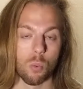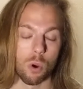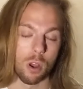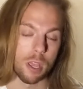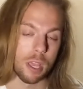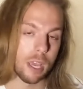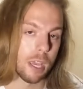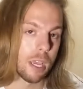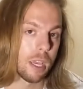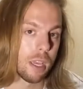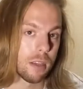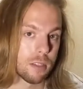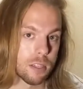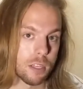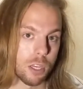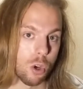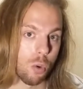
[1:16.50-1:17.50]
a
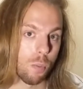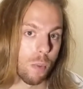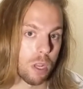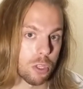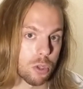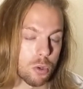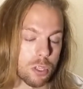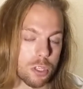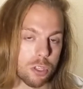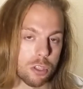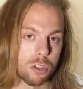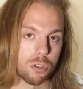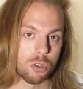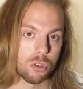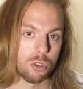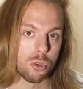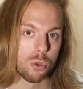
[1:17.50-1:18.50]
single muscle is
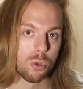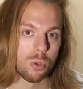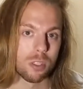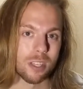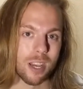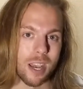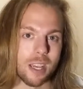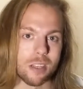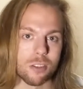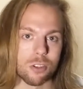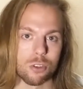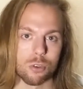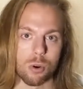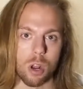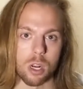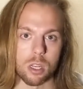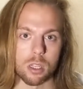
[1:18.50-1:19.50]
too tight
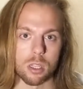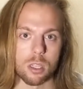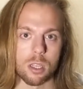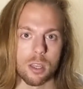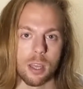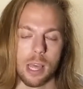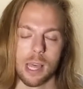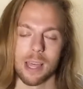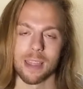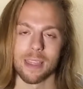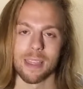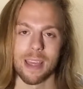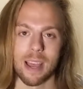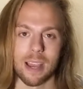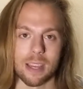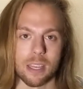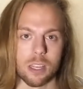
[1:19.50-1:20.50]
chronically,
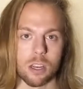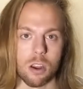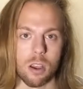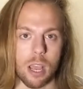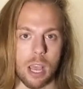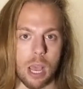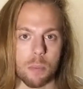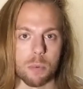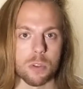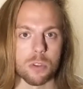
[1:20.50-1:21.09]
that cannot happen.